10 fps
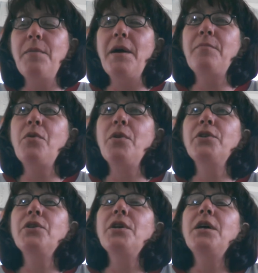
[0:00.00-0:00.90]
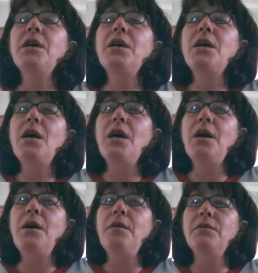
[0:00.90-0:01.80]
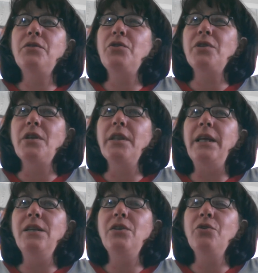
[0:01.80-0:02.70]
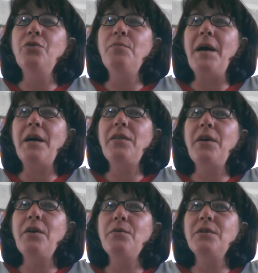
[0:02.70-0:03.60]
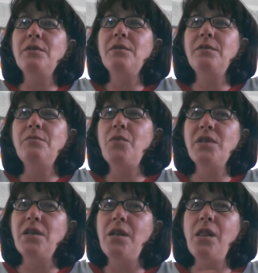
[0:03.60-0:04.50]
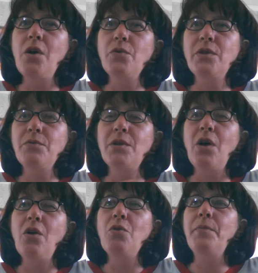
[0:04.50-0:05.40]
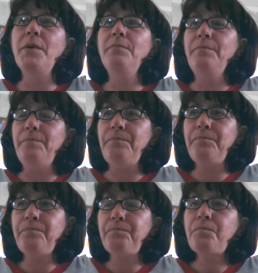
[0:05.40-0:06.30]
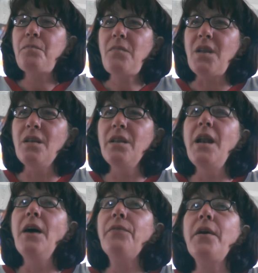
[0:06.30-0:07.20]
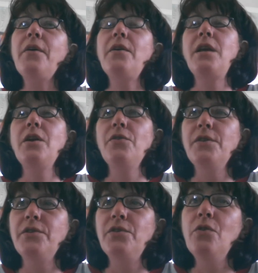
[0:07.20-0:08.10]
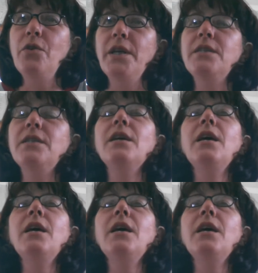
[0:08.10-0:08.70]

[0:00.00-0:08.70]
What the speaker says: the back porch. It's just a lean-to back there. It wasn't enclosed. It was all open. Lean out there and hear this noise